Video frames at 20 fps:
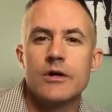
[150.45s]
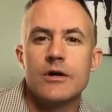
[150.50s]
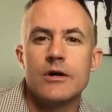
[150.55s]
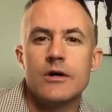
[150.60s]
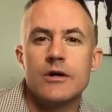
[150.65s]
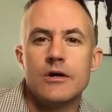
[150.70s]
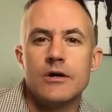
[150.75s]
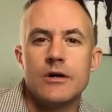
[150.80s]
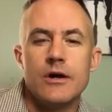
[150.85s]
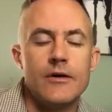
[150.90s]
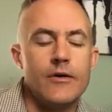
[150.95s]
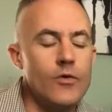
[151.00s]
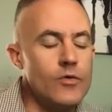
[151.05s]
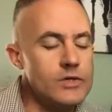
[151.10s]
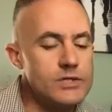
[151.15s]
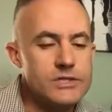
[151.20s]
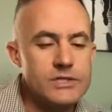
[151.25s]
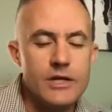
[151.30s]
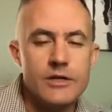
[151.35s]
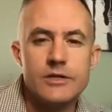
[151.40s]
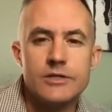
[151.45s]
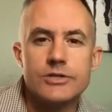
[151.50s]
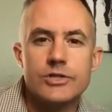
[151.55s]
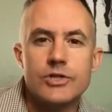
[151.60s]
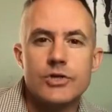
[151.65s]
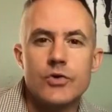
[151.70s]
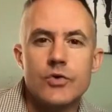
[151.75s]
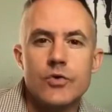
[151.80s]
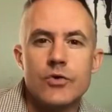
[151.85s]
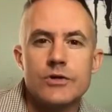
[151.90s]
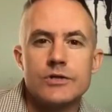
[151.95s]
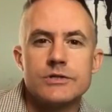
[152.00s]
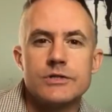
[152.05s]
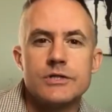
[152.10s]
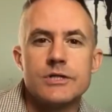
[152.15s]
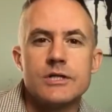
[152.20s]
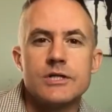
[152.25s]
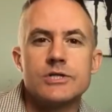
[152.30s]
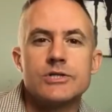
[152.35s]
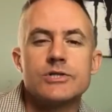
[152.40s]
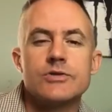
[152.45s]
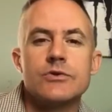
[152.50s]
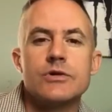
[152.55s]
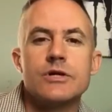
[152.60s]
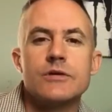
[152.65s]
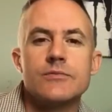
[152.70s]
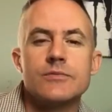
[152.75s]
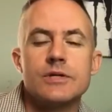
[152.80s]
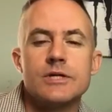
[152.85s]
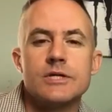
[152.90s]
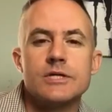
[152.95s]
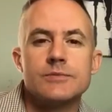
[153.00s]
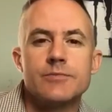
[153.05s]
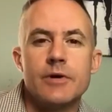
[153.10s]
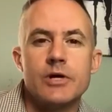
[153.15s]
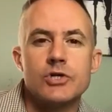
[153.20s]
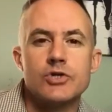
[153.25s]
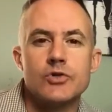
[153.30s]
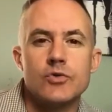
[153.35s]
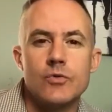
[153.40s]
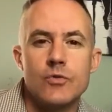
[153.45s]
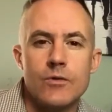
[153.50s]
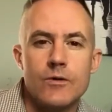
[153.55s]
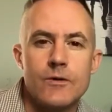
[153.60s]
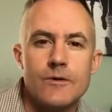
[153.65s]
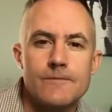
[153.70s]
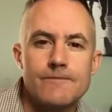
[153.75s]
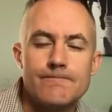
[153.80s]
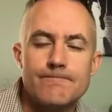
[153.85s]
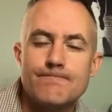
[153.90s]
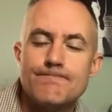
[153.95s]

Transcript: I always say this cure is an extremely special word,